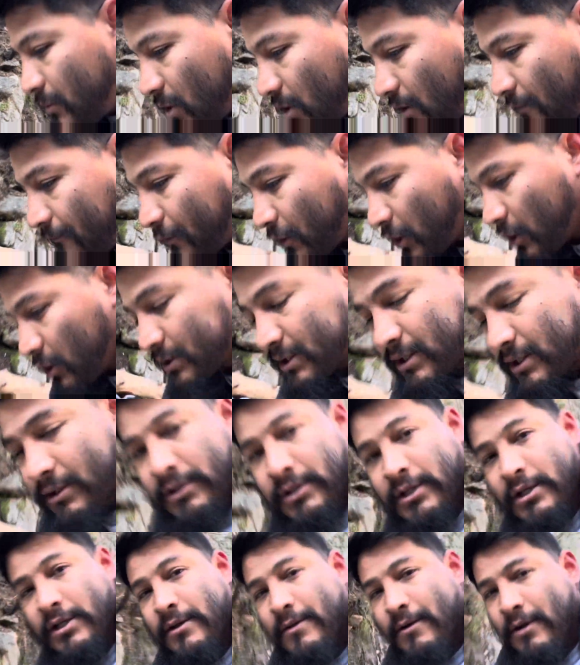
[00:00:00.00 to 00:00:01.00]
for those
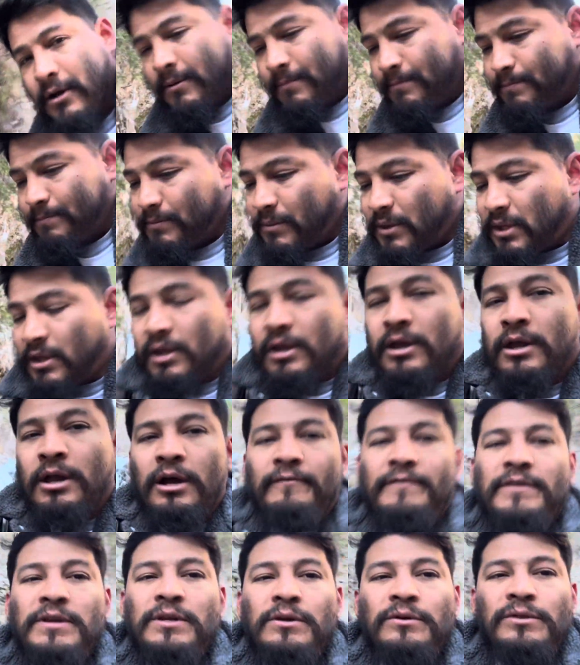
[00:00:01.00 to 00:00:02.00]

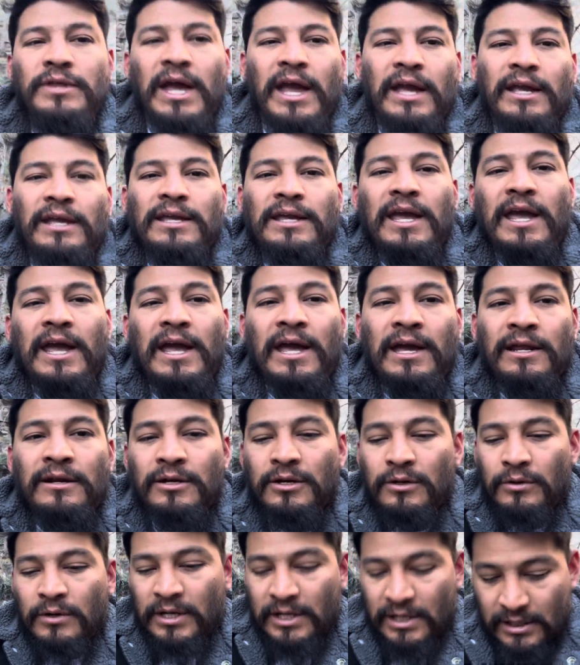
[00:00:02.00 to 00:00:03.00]
of you that can
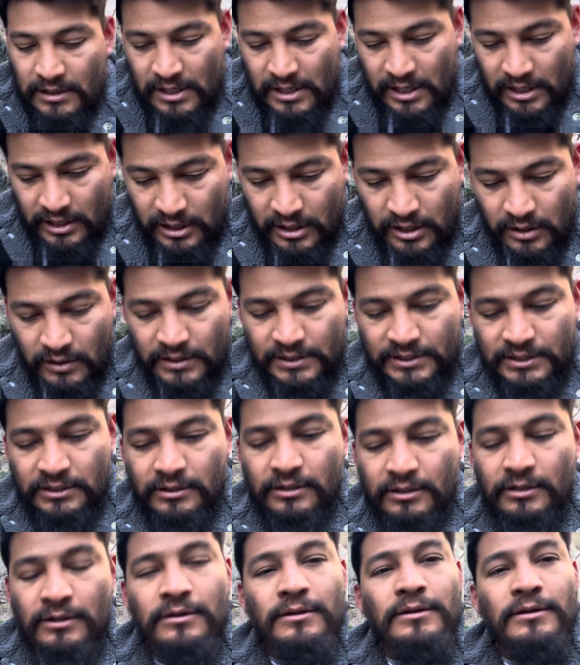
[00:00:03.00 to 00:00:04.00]
do it, I encourage you to